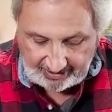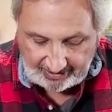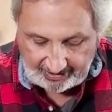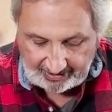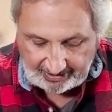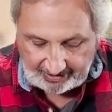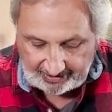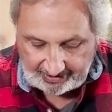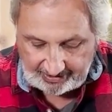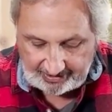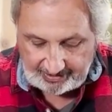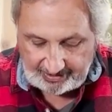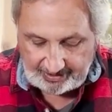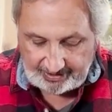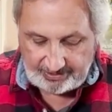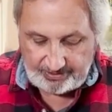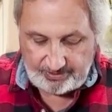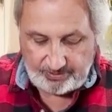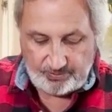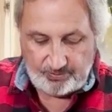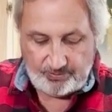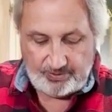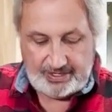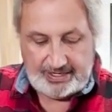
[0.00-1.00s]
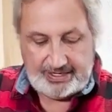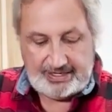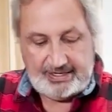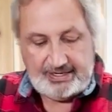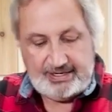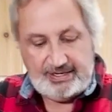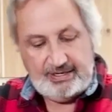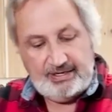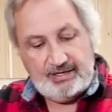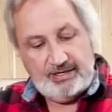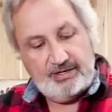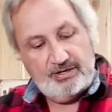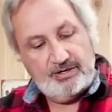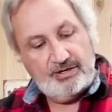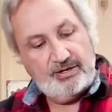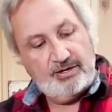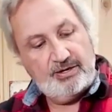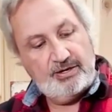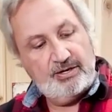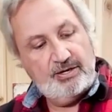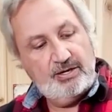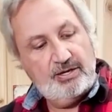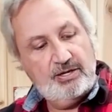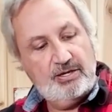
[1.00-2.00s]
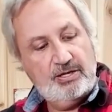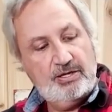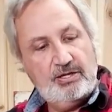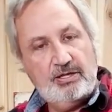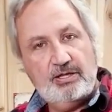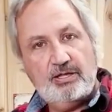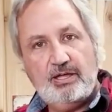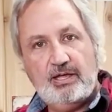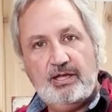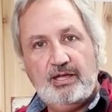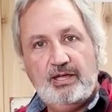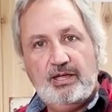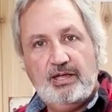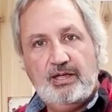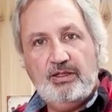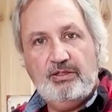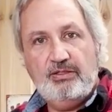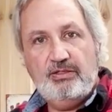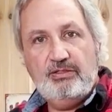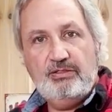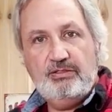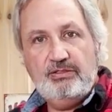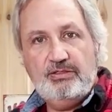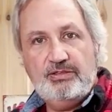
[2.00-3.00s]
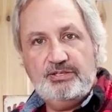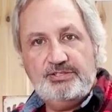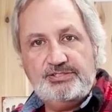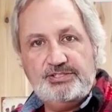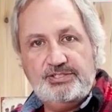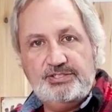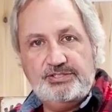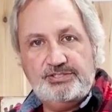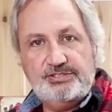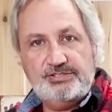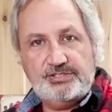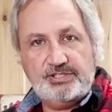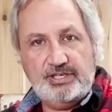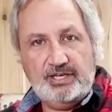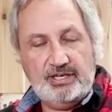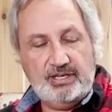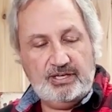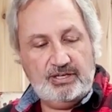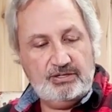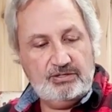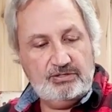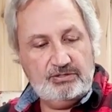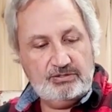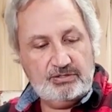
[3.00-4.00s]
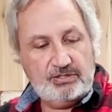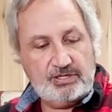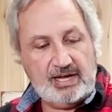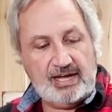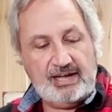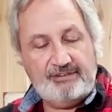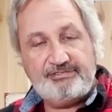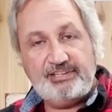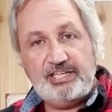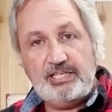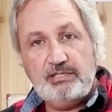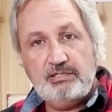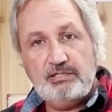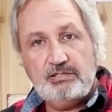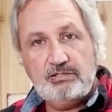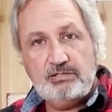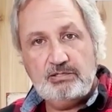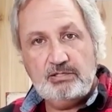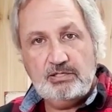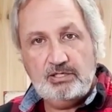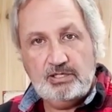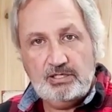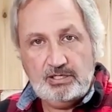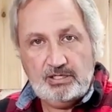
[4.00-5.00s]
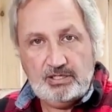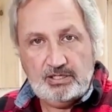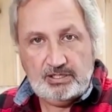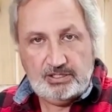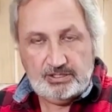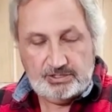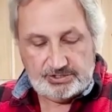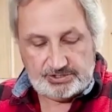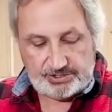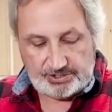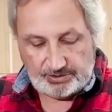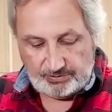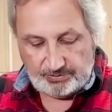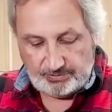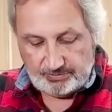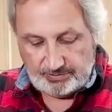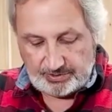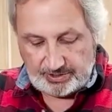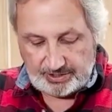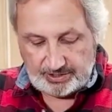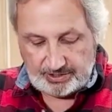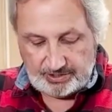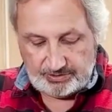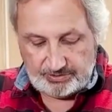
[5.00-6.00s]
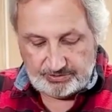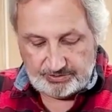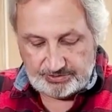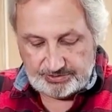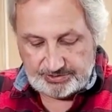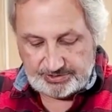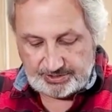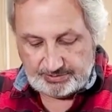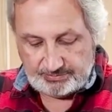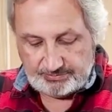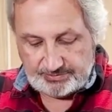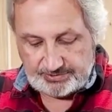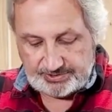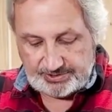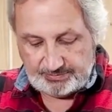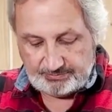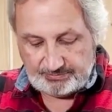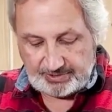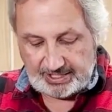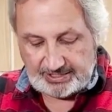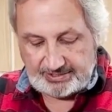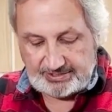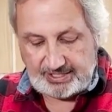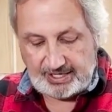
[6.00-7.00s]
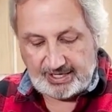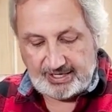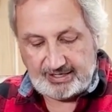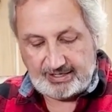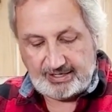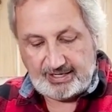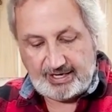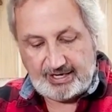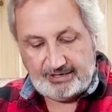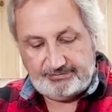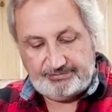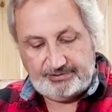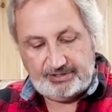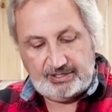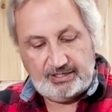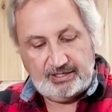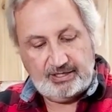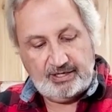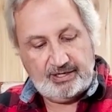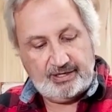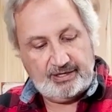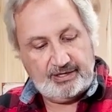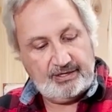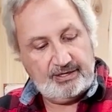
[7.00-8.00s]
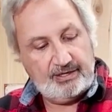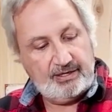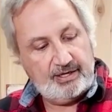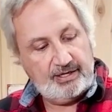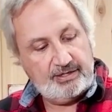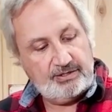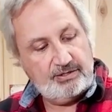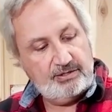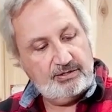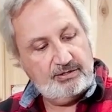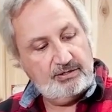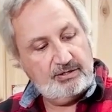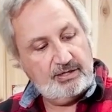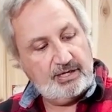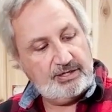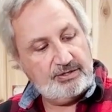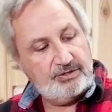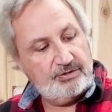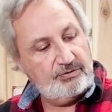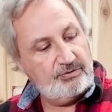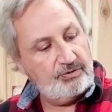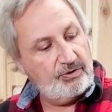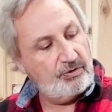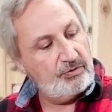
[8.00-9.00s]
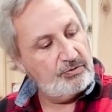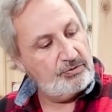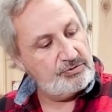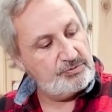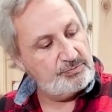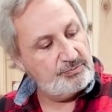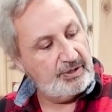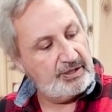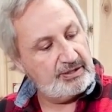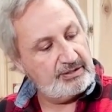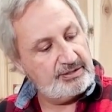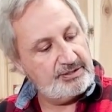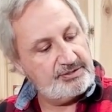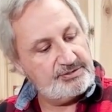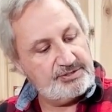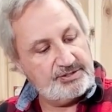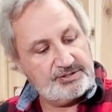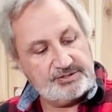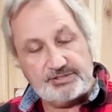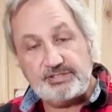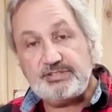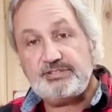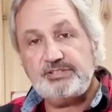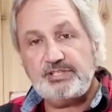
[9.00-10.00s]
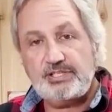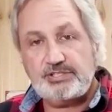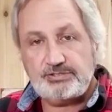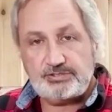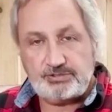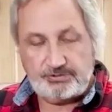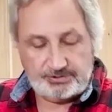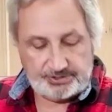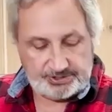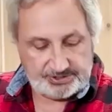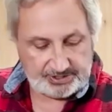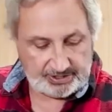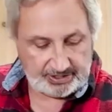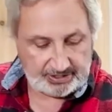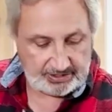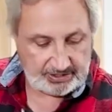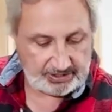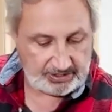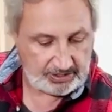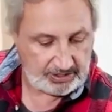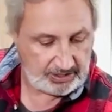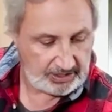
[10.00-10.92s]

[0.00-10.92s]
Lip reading: Another one here. This is coffee. So we're going to use some nice hot coffee. I don't know whose mug this is. It says Chris on it.